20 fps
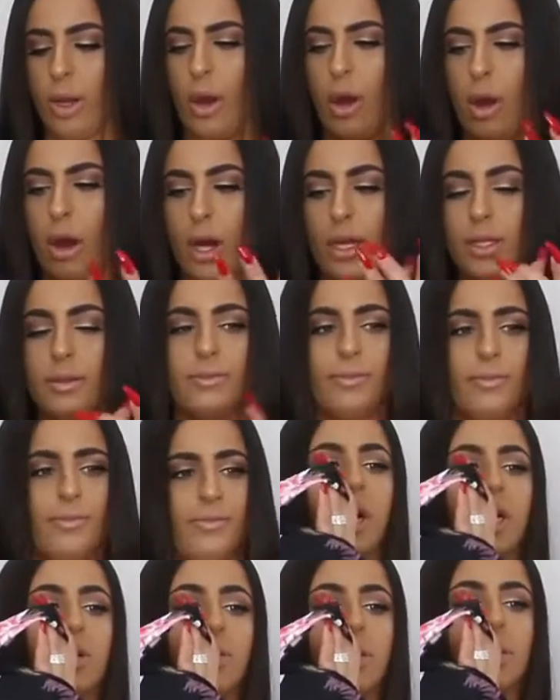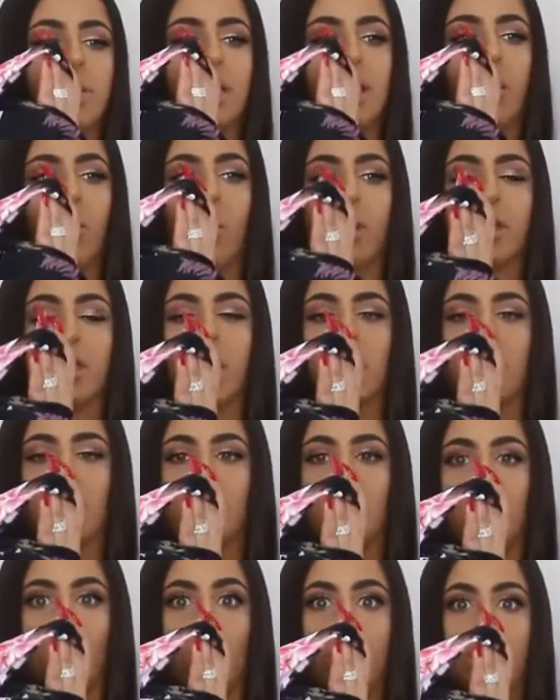going on. You guys will see it
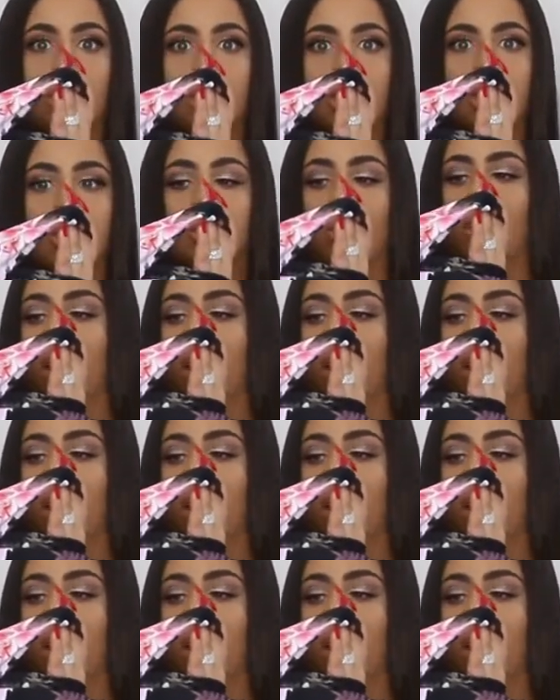once I show it